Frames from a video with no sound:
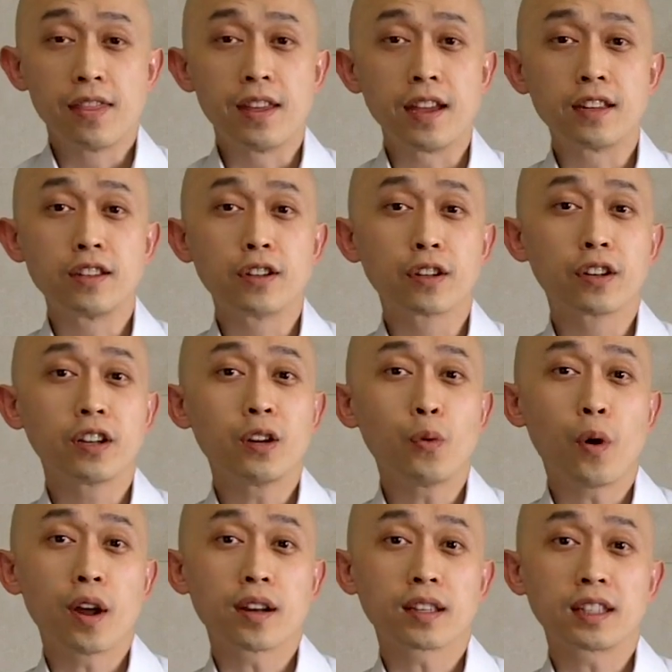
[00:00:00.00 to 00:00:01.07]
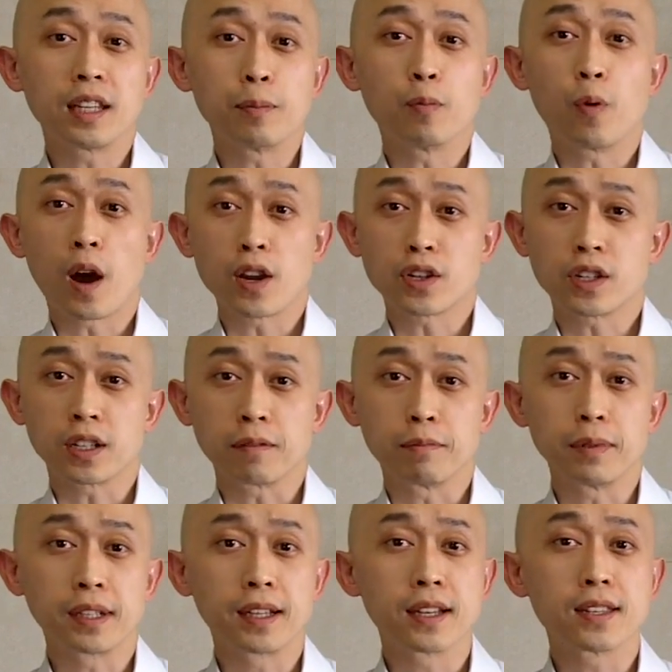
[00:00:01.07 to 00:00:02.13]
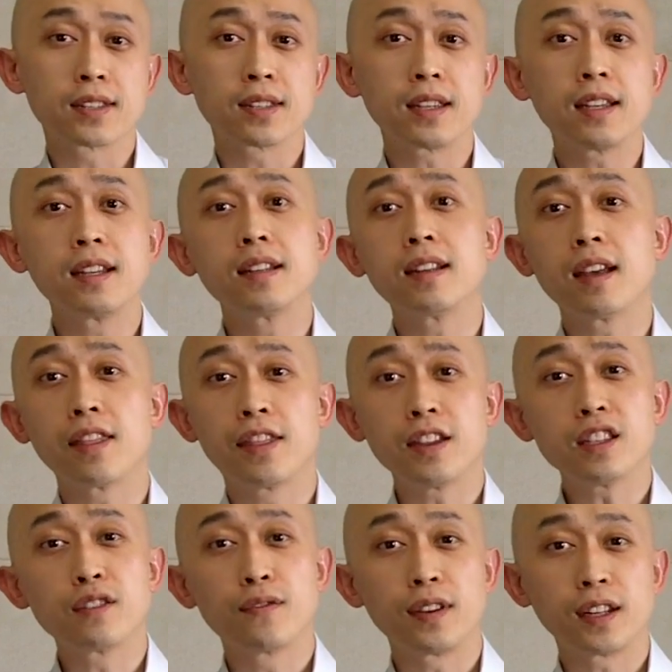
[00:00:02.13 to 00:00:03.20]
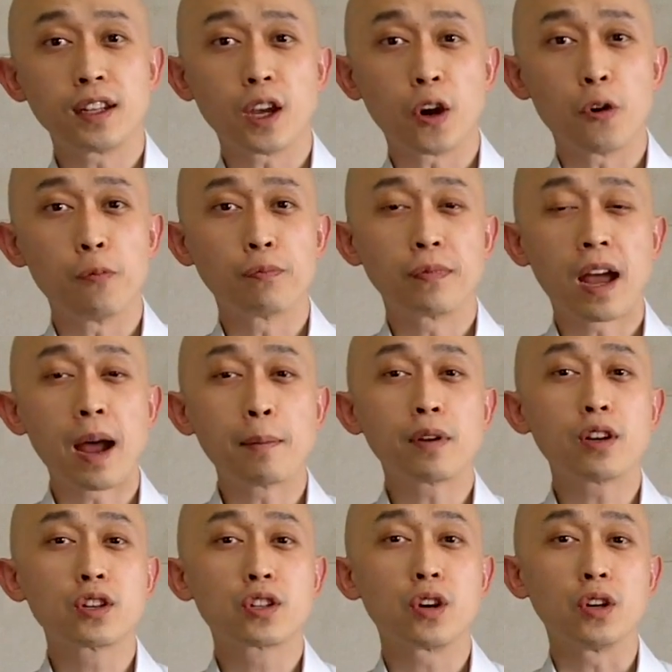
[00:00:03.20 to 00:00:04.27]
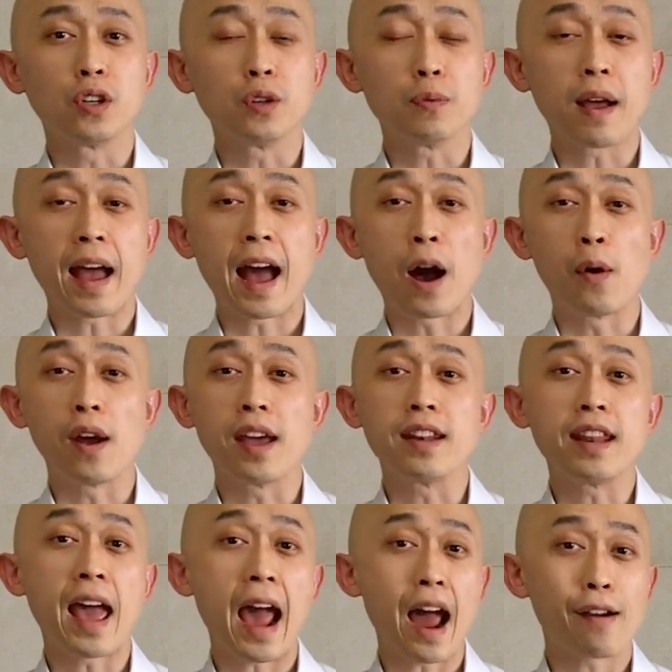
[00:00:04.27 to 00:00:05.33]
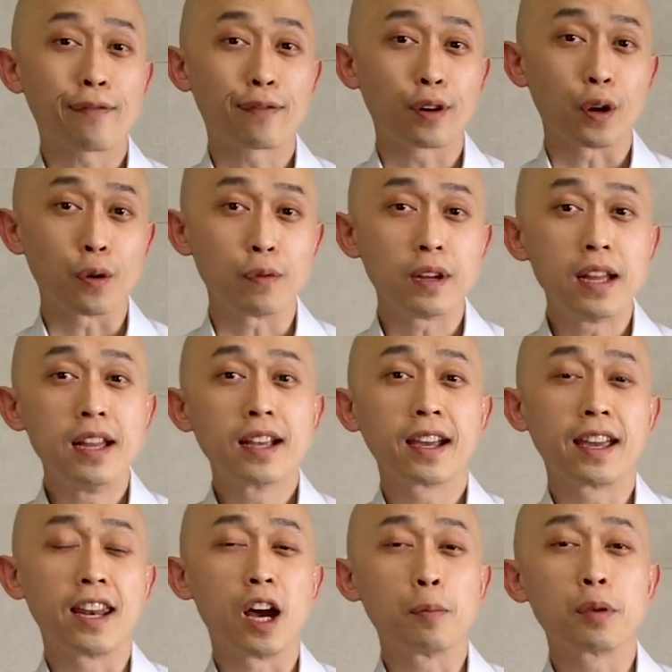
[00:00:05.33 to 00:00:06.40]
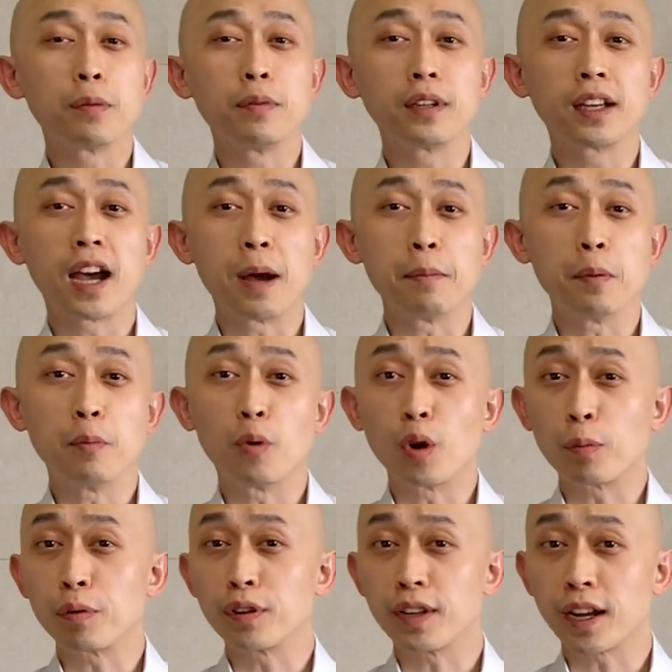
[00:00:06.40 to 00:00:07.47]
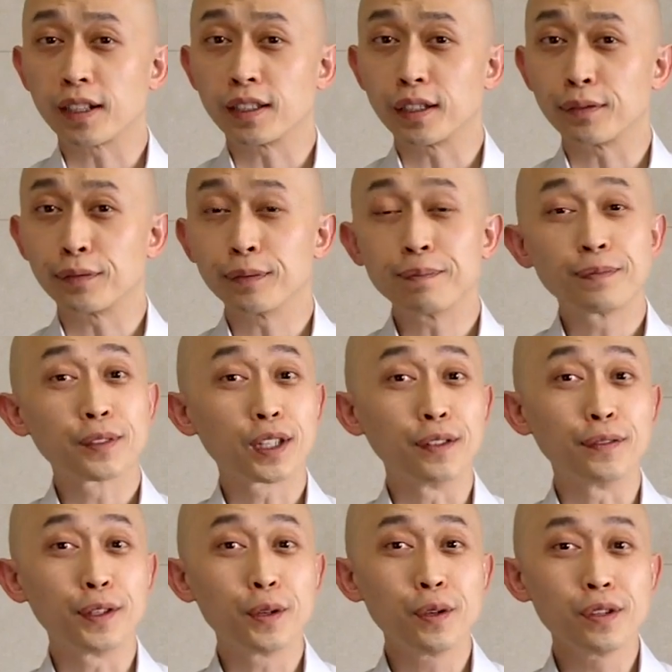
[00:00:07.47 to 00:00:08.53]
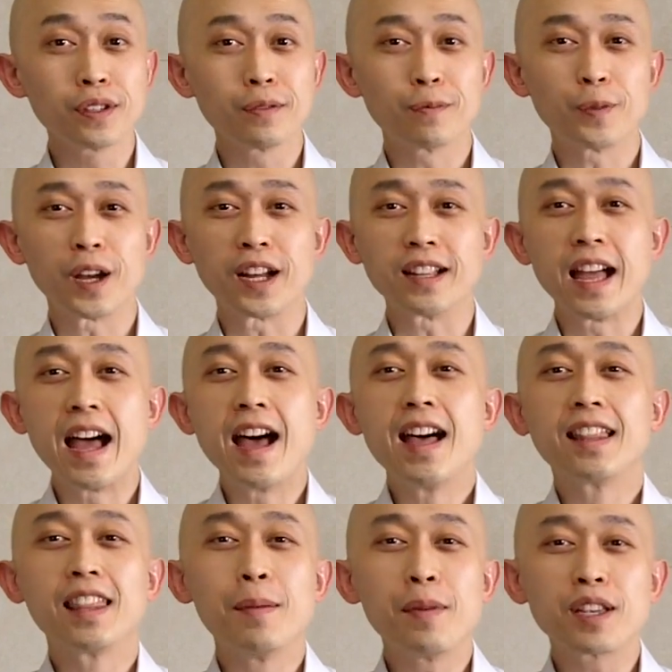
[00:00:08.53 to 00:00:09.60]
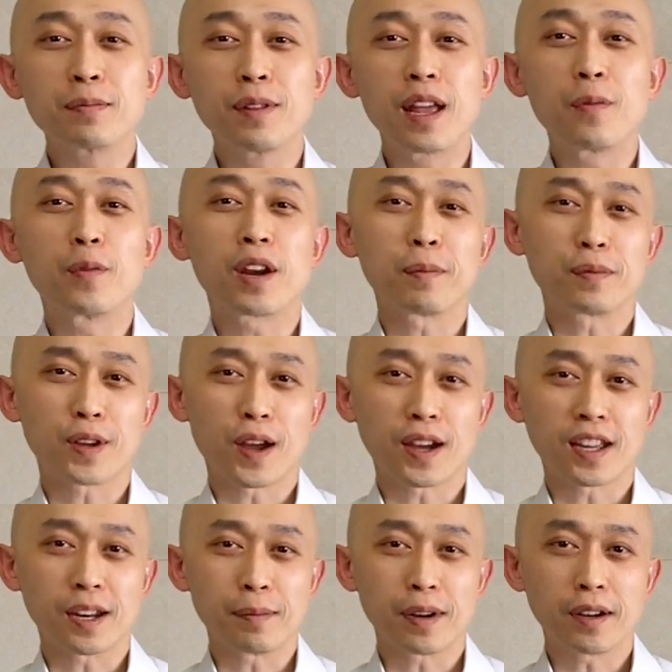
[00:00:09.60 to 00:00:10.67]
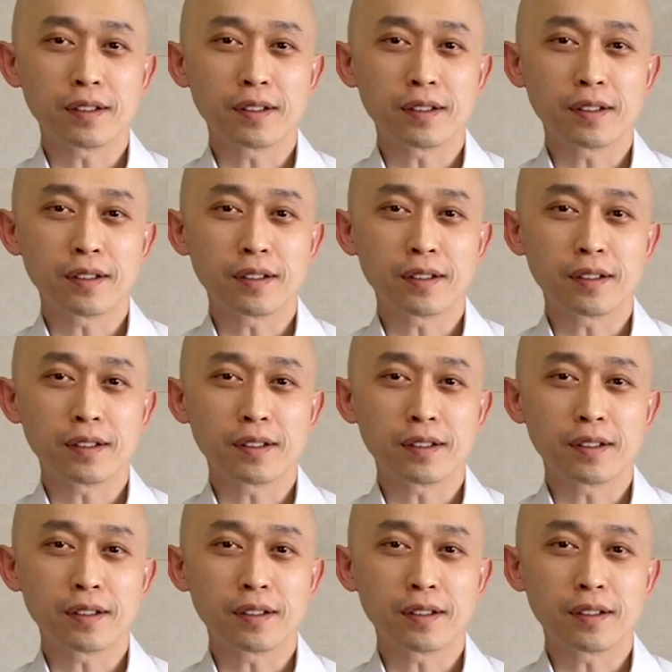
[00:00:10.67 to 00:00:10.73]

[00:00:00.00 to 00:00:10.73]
then you're going to want to keep watching because in this video, I'm going to show you how an AFRO can help you become more productive. Confused? Well, let me explain what I'm talking